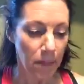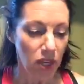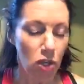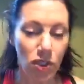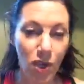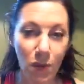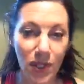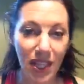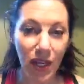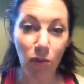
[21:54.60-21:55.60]
it's
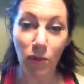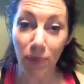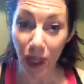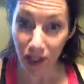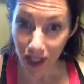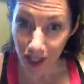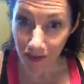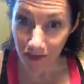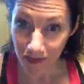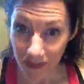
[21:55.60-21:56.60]
almost like a rebellion.
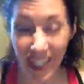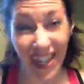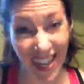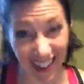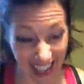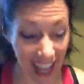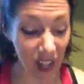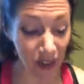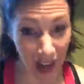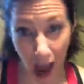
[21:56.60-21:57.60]
Yeah,
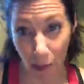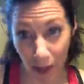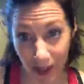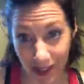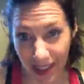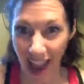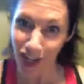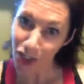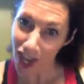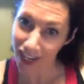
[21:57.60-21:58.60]
hangry happens.
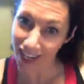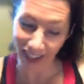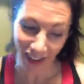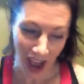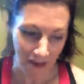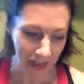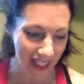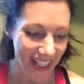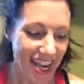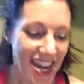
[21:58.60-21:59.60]
Hashtag hangry happens.